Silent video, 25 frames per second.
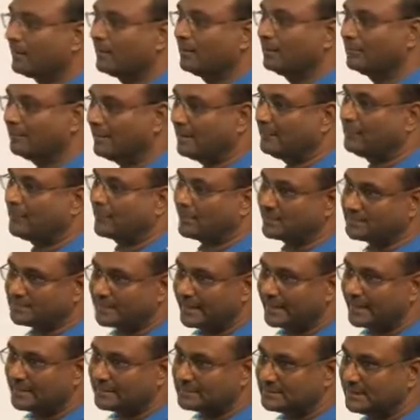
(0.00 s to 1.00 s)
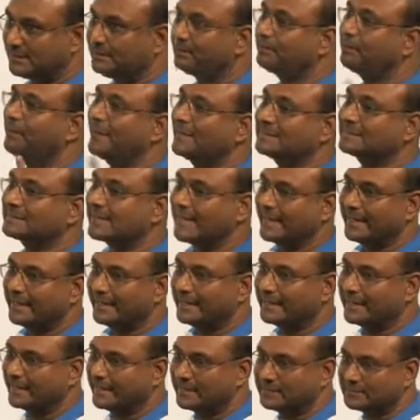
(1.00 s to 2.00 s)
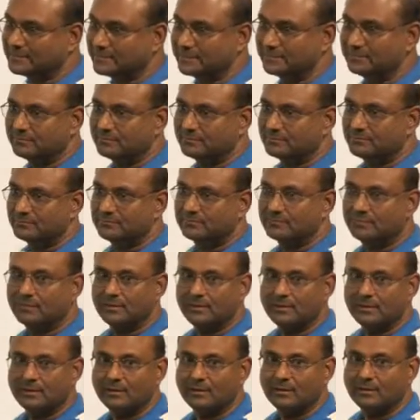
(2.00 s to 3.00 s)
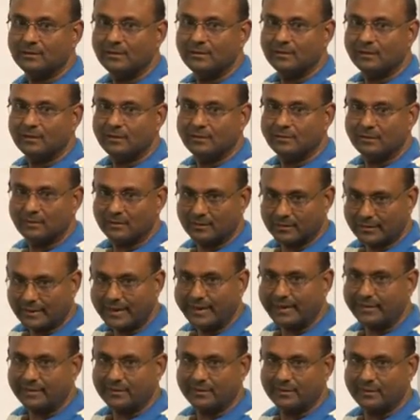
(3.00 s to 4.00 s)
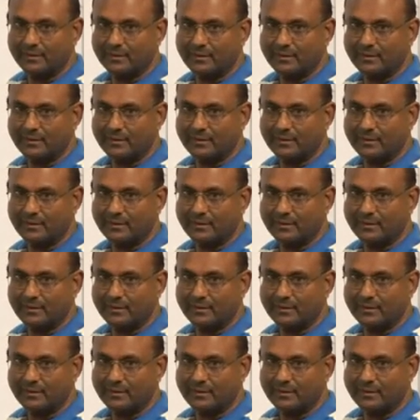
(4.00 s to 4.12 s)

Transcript: Well, potential energy plus kinetic energy. Correct?